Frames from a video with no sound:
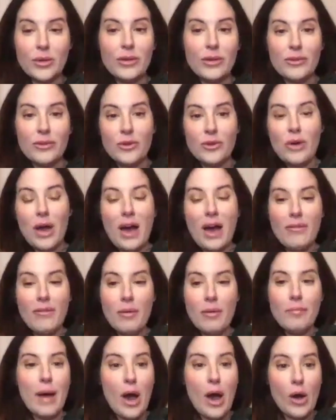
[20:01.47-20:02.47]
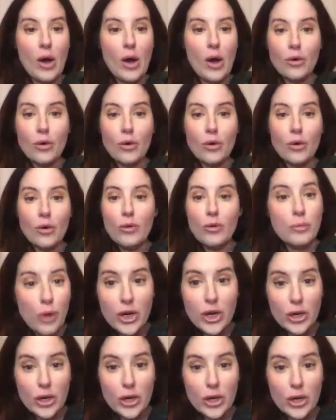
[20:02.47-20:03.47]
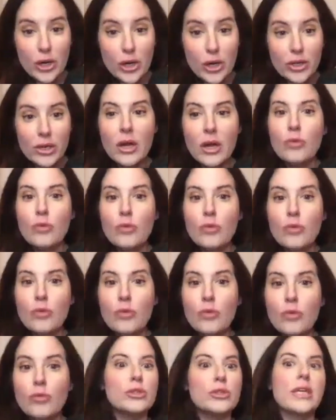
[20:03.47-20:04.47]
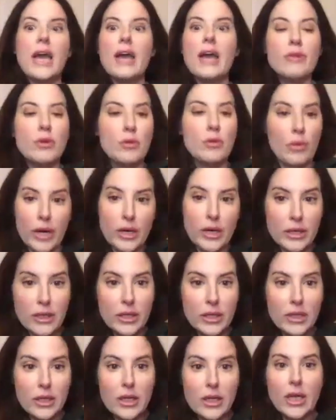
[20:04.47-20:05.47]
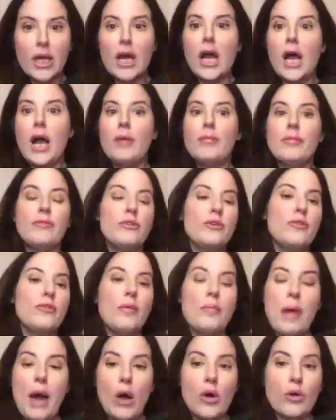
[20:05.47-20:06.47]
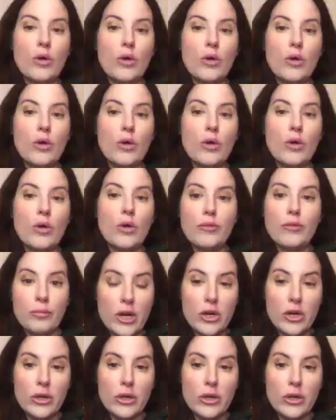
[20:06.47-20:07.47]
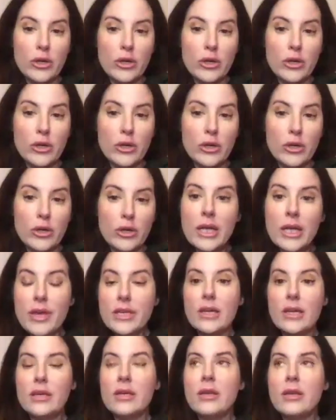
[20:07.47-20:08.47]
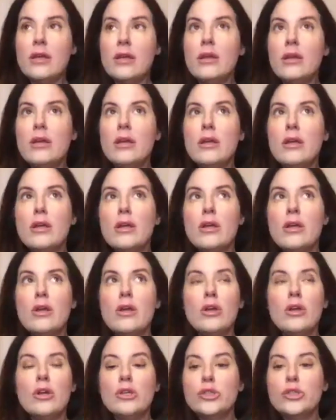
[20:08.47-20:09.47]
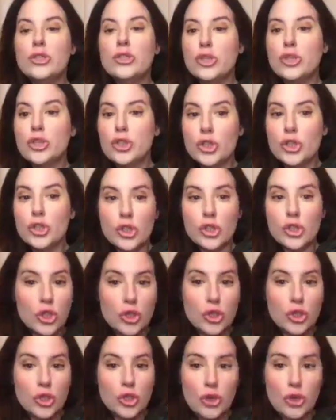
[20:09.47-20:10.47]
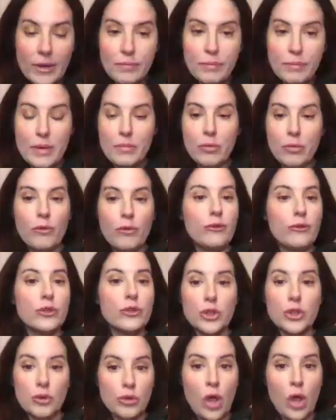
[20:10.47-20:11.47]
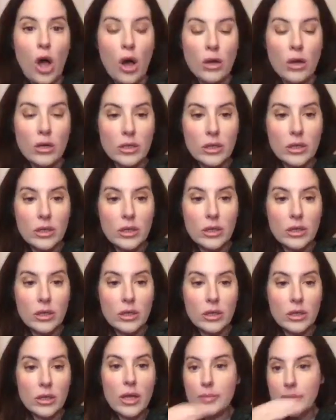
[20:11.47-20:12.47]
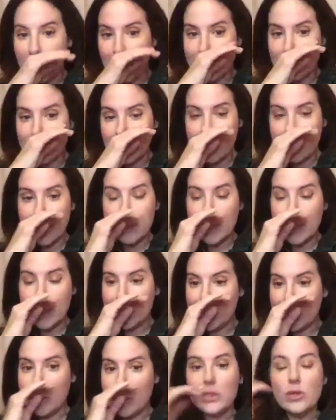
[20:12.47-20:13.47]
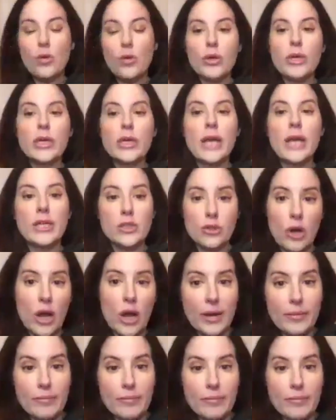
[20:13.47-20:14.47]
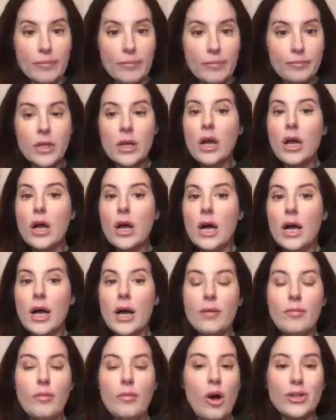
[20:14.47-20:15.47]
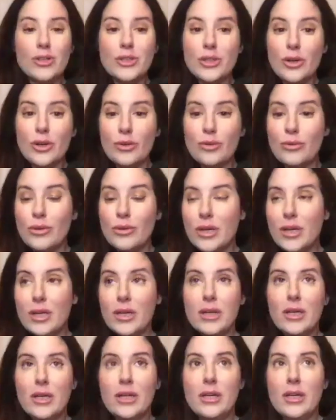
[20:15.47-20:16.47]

And so if you have a powerful predator, which we're seeing everywhere, if you have a powerful predator, they can traffic people for so long because it's organized crime. Also,